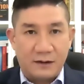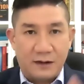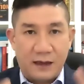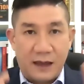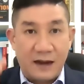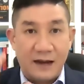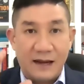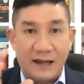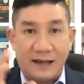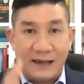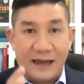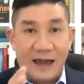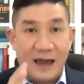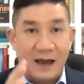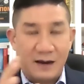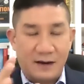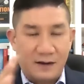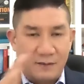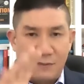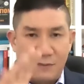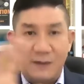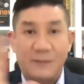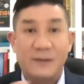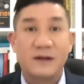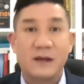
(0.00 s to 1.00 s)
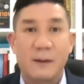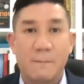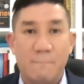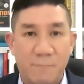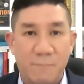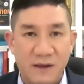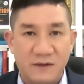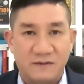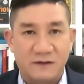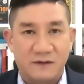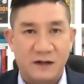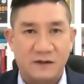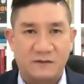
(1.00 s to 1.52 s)
and they can't, maybe they're
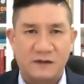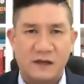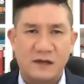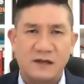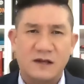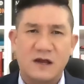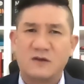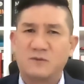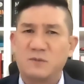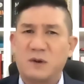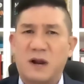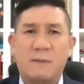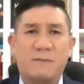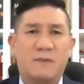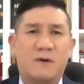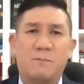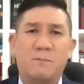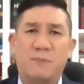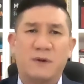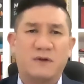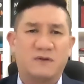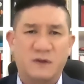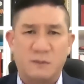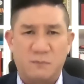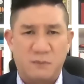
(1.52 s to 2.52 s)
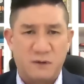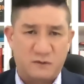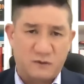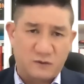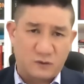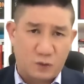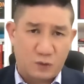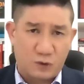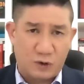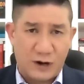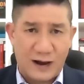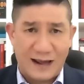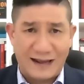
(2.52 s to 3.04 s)
busy. They say, Desmond, I'm a busy business
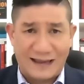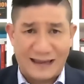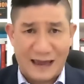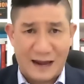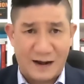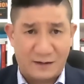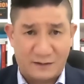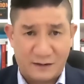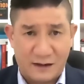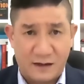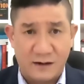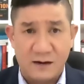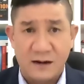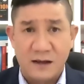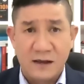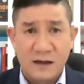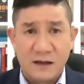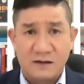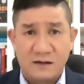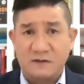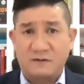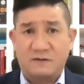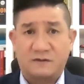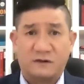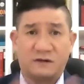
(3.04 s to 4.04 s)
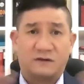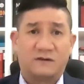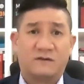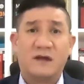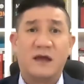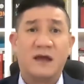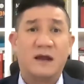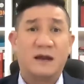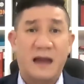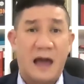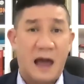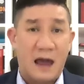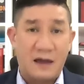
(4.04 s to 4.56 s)
owner and I can't attend the
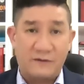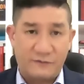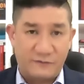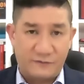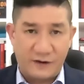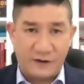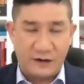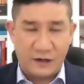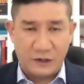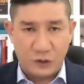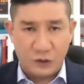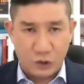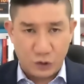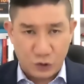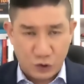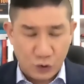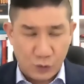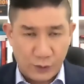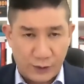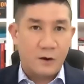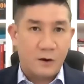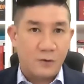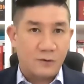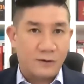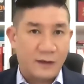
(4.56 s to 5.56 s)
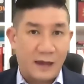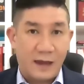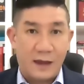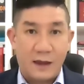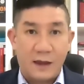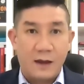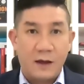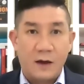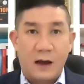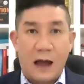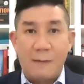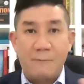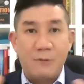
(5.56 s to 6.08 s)
six-day live event that you're doing. Okay,
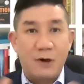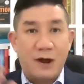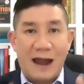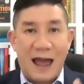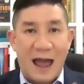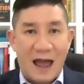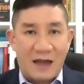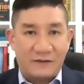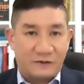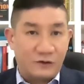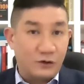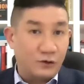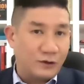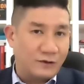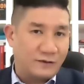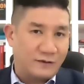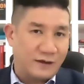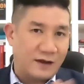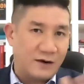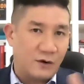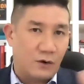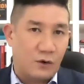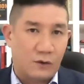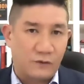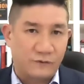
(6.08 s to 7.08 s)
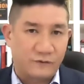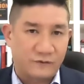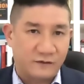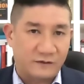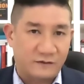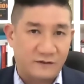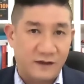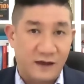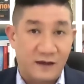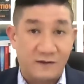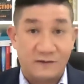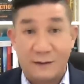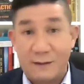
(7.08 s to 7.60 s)
I'm not asking you to attend all six
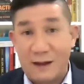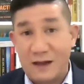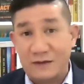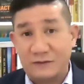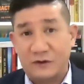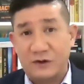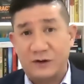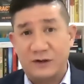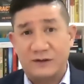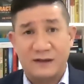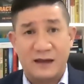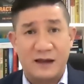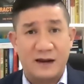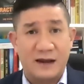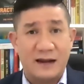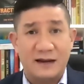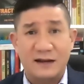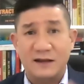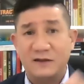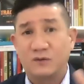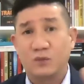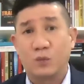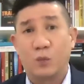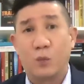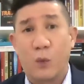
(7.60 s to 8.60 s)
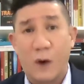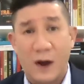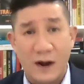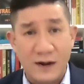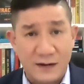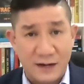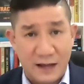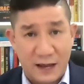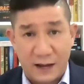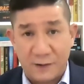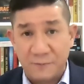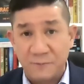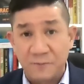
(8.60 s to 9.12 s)
days. I'm asking you to attend at least one
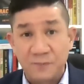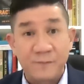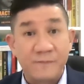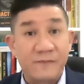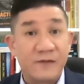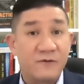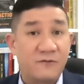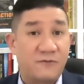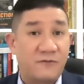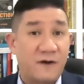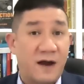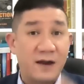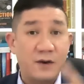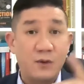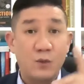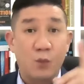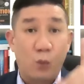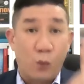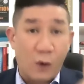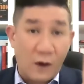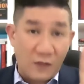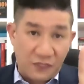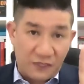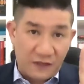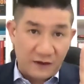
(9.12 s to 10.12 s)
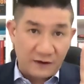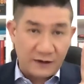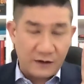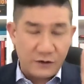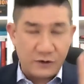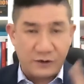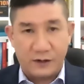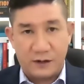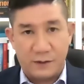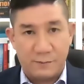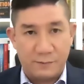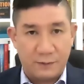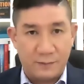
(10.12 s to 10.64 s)
day. Find one thing that you
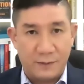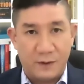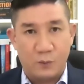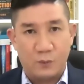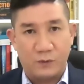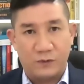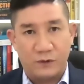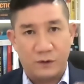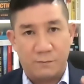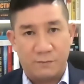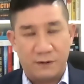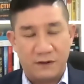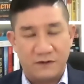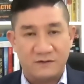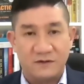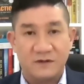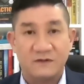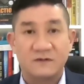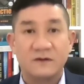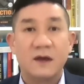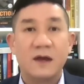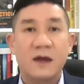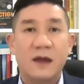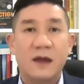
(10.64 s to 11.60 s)
can implement with your business,